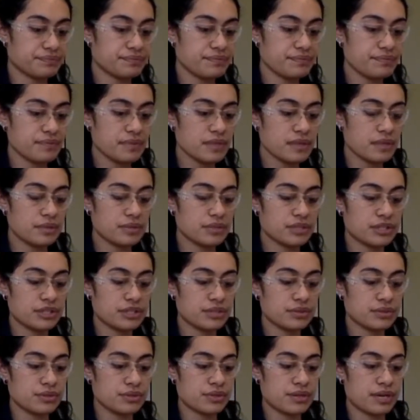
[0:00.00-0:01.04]
which can
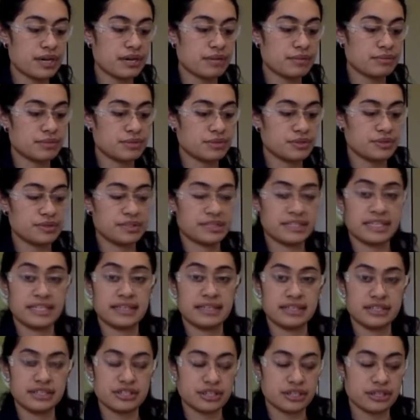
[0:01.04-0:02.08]
also help to stem
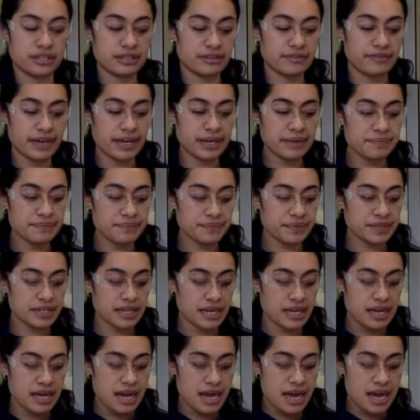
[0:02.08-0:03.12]
their jugular vein.
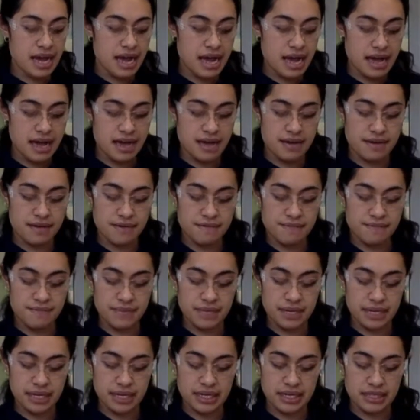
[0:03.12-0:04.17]
And
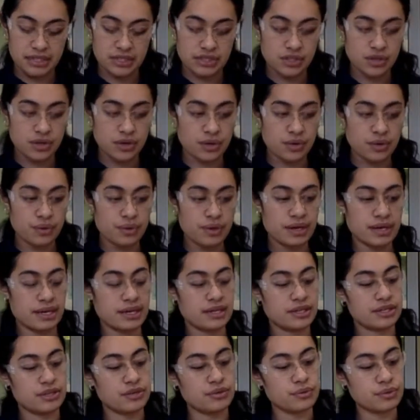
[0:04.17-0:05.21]
so
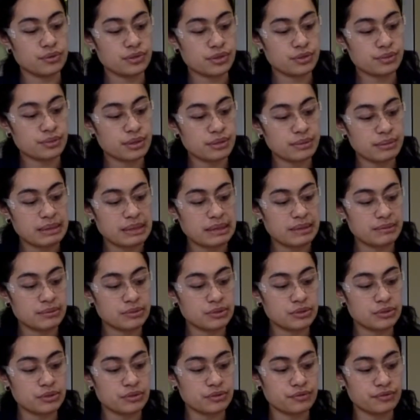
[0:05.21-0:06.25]
you also want to be able
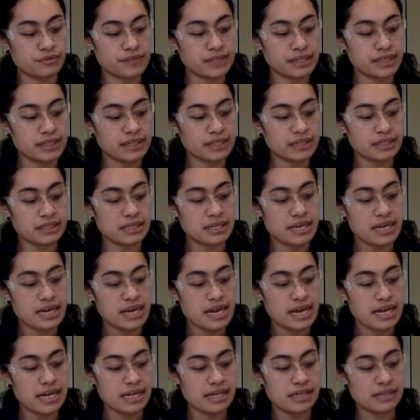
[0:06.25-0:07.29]
to feel it
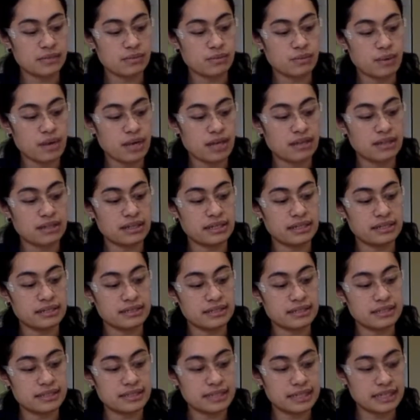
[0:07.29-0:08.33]
as well as
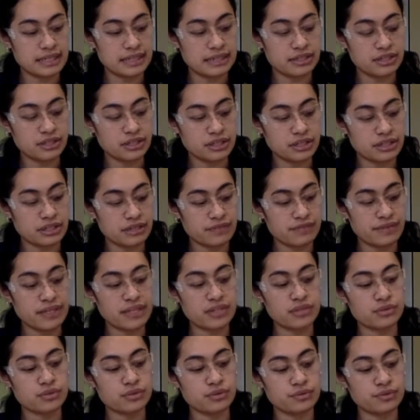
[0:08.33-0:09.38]
see the jugular vein
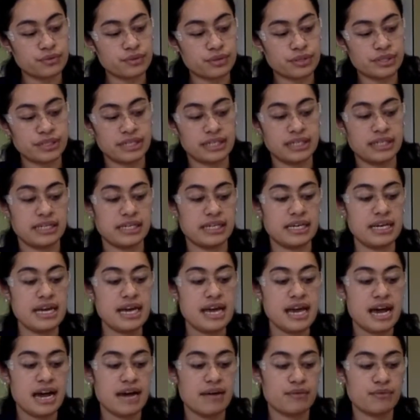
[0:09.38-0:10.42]
to avoid any
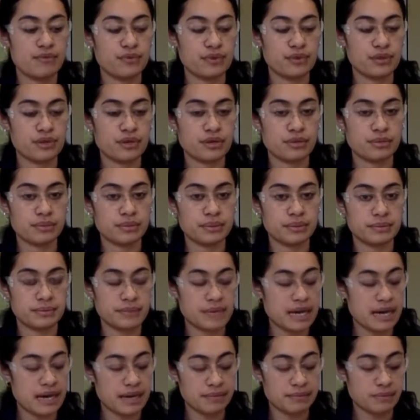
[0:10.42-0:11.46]
further
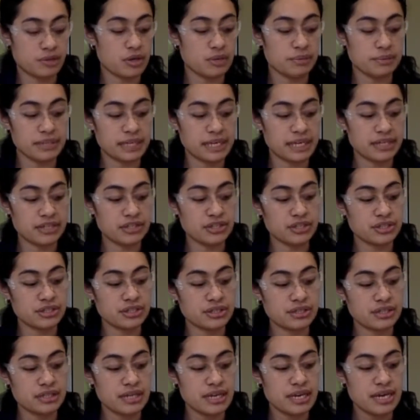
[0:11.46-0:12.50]

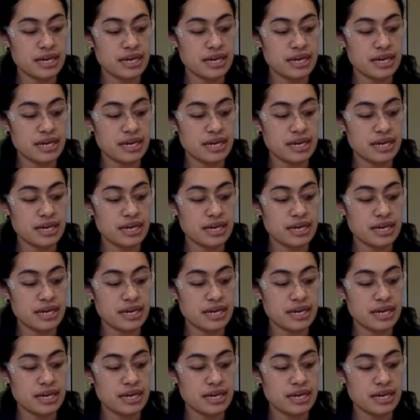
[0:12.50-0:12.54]
complications,